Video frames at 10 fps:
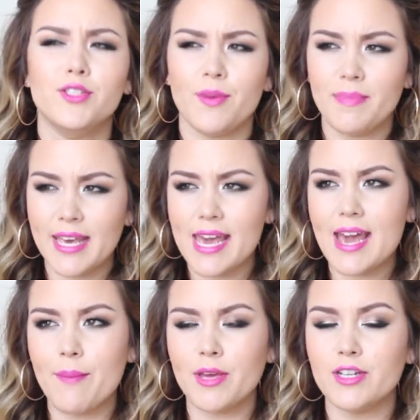So I'm
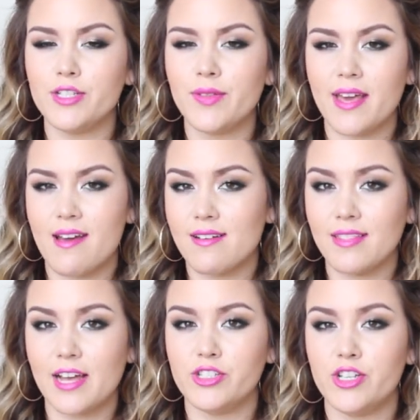thinking I'm gonna do like a
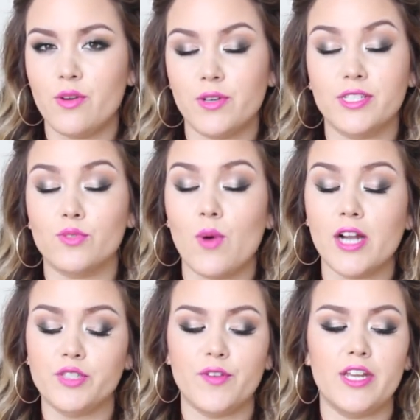collection or
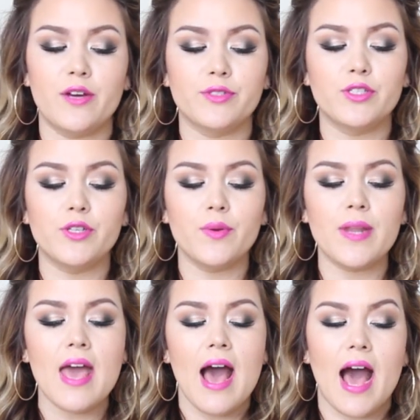swatch video soon.
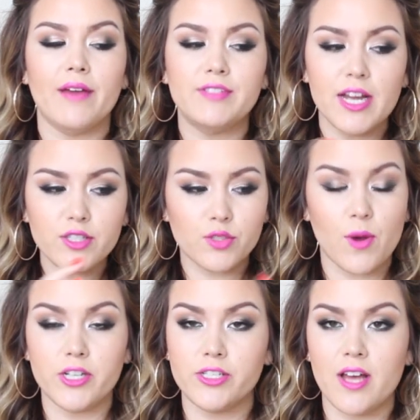I've done
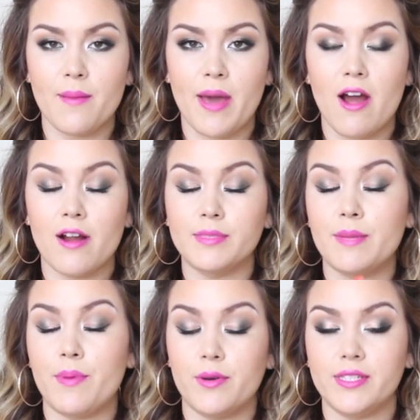swatches on my arms
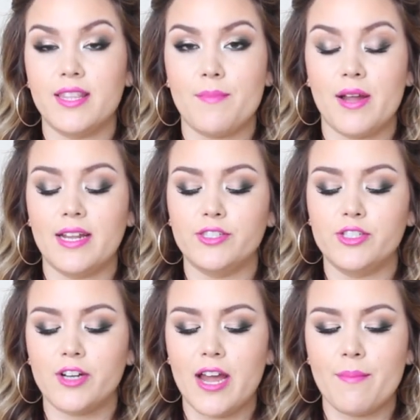and posted them on
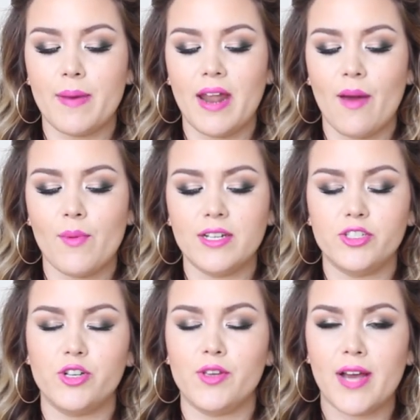Instagram, but I wanna
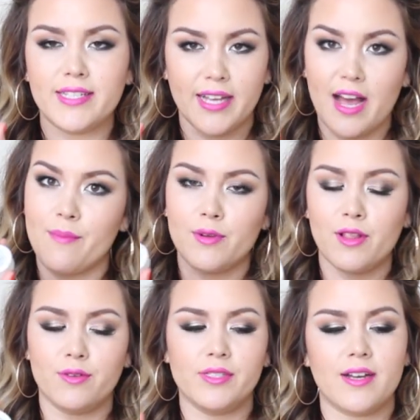show you guys like up
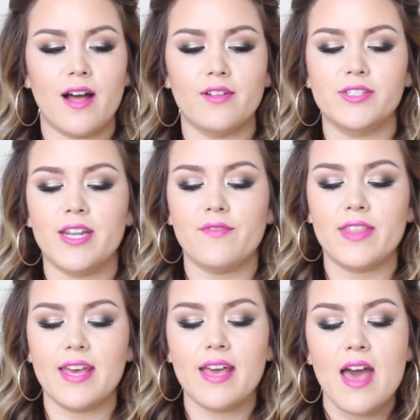close the colors and
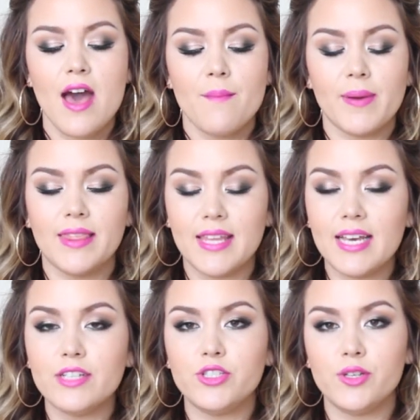everything. But
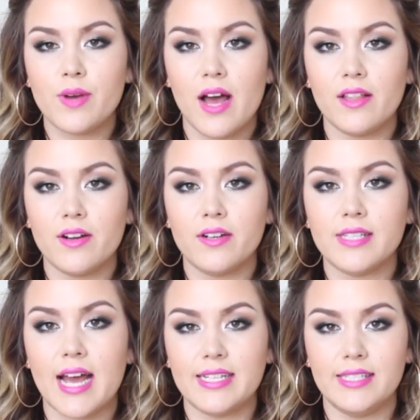these two colors
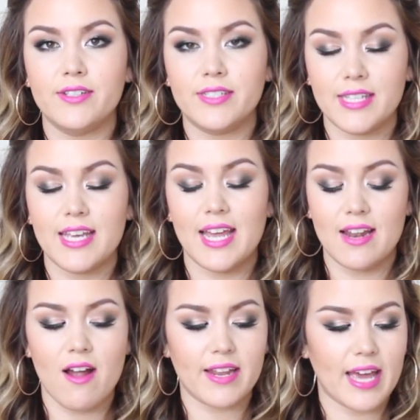I seriously
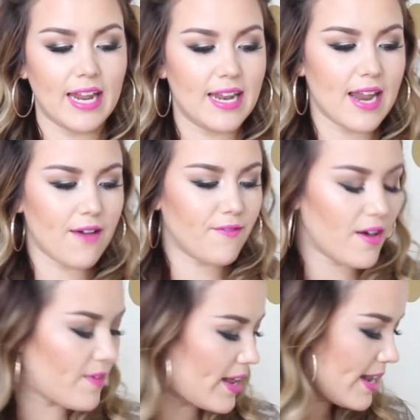cannot get enough
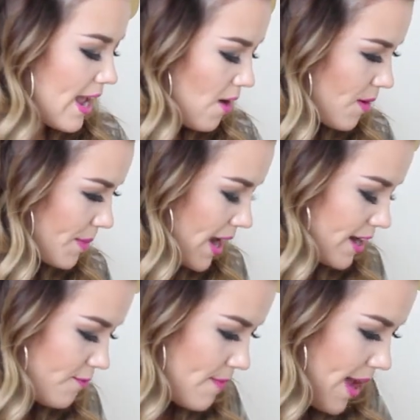of, and now I'm
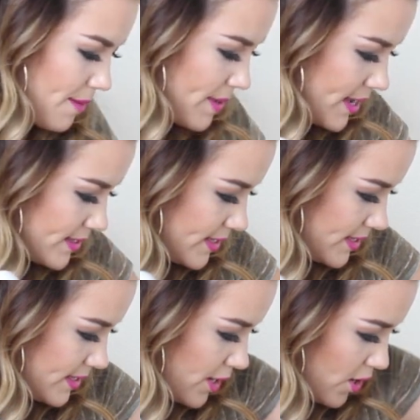kind of mad because
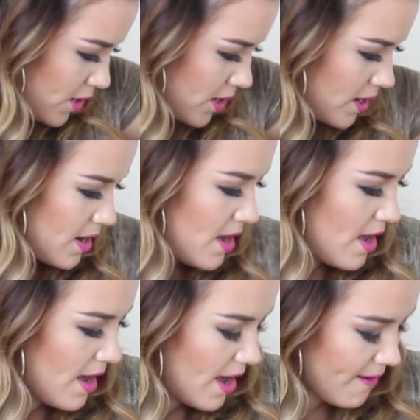the sticker
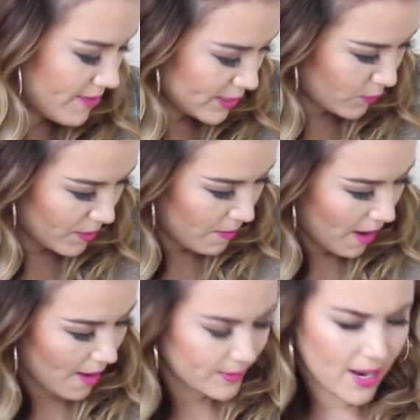of this one
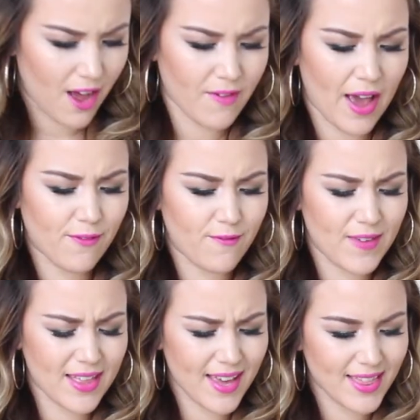popped off. I
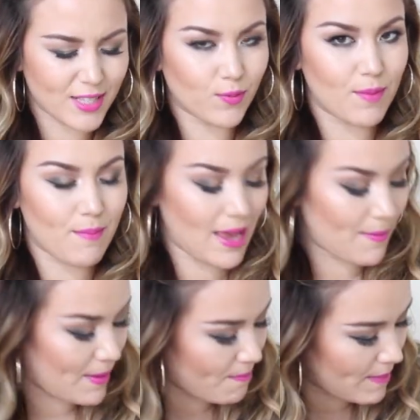feel like this one may
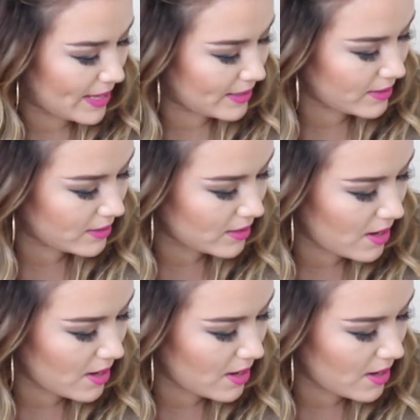be Mittens